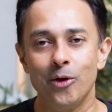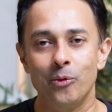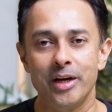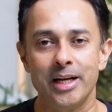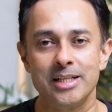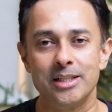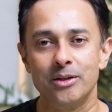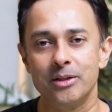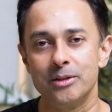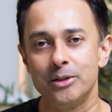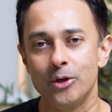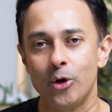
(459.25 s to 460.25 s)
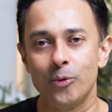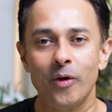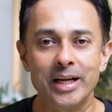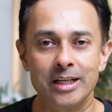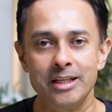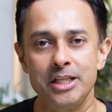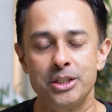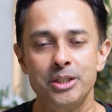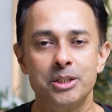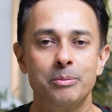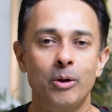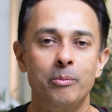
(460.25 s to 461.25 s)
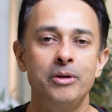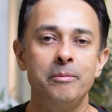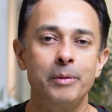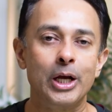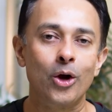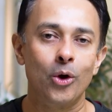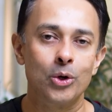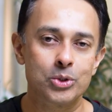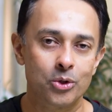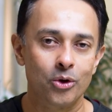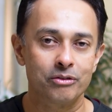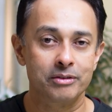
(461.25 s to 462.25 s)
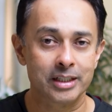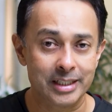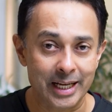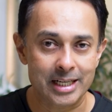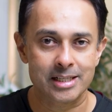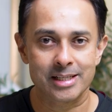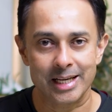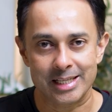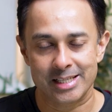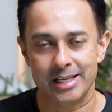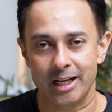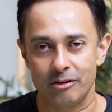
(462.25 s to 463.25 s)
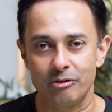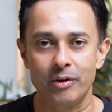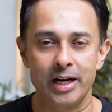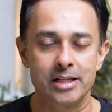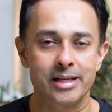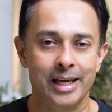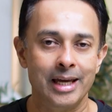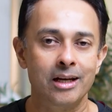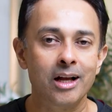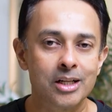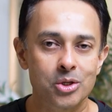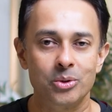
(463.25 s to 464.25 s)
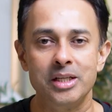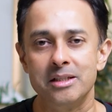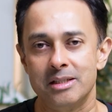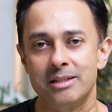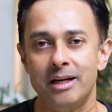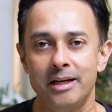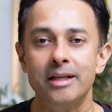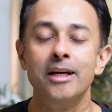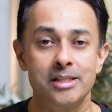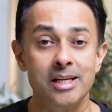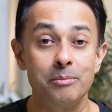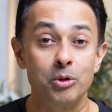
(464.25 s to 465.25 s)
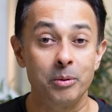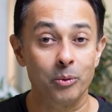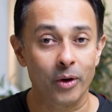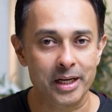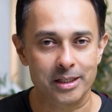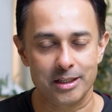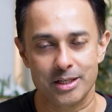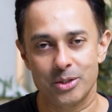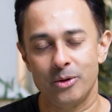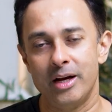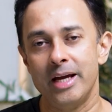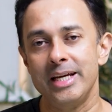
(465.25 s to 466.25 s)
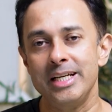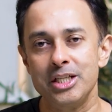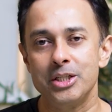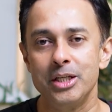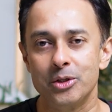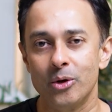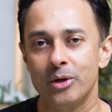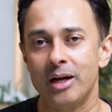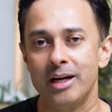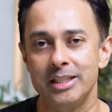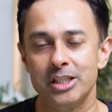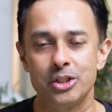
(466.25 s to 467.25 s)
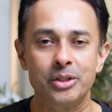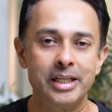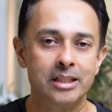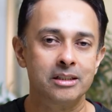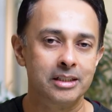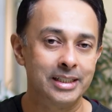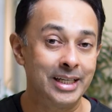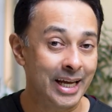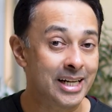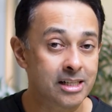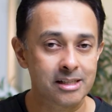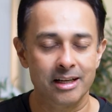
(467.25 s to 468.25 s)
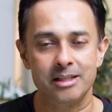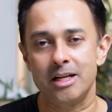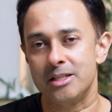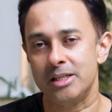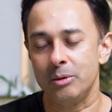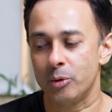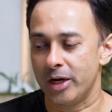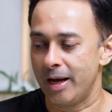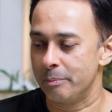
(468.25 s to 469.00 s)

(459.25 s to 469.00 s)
whereas the non-vital lesion is probably because of the dens itself, whereas the canals on either side seem to be vital. So I initially thought I'll just treat the dens and then see what